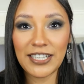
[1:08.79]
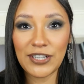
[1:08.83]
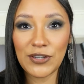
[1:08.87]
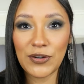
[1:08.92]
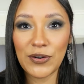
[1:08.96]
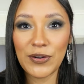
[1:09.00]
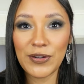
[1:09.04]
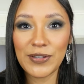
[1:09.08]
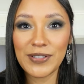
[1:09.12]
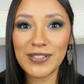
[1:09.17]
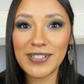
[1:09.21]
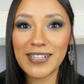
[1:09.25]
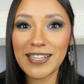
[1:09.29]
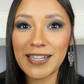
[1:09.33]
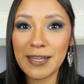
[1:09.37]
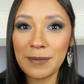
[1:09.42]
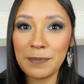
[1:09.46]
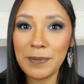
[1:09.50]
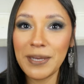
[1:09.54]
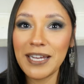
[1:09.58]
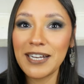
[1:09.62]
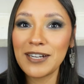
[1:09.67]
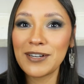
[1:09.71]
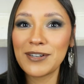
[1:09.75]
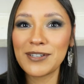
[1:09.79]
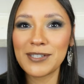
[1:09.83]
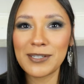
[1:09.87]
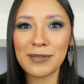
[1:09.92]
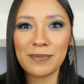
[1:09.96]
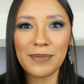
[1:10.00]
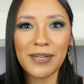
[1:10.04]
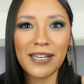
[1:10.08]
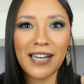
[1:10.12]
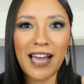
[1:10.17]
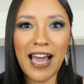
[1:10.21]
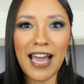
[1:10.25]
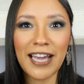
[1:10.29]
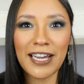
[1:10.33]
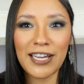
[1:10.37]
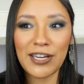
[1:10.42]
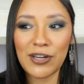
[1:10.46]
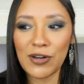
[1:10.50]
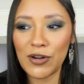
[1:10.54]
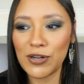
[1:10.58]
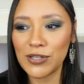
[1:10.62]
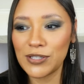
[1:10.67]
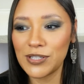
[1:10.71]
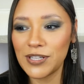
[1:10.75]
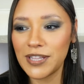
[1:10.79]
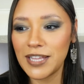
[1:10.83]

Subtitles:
go into the bin because I've been hanging on to